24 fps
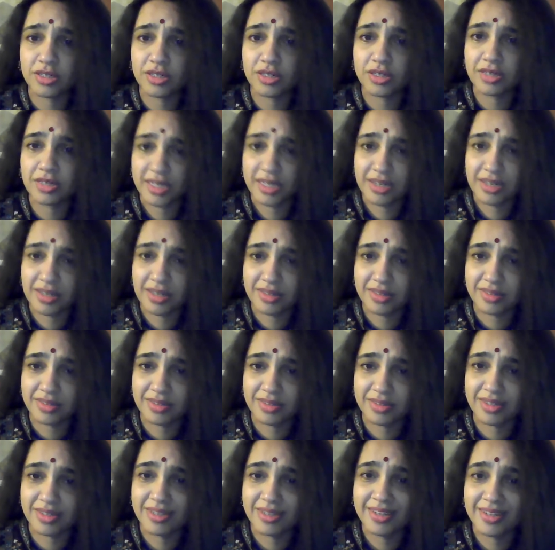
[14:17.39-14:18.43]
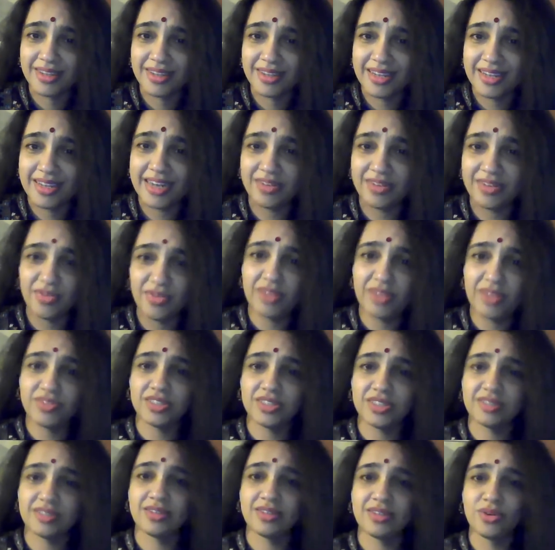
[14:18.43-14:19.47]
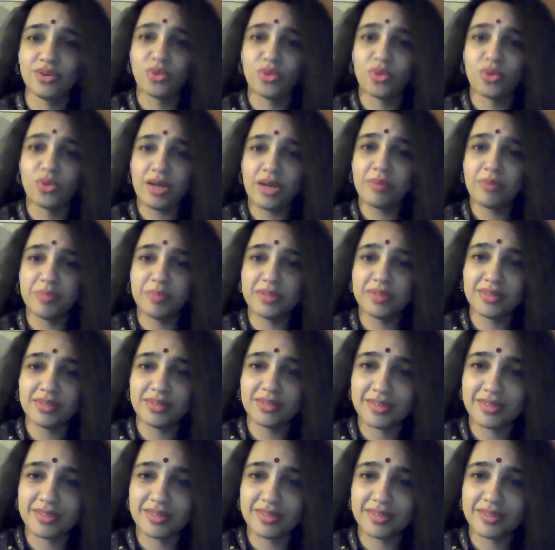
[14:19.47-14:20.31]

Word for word: It doesn't. It, we've just grown up in this,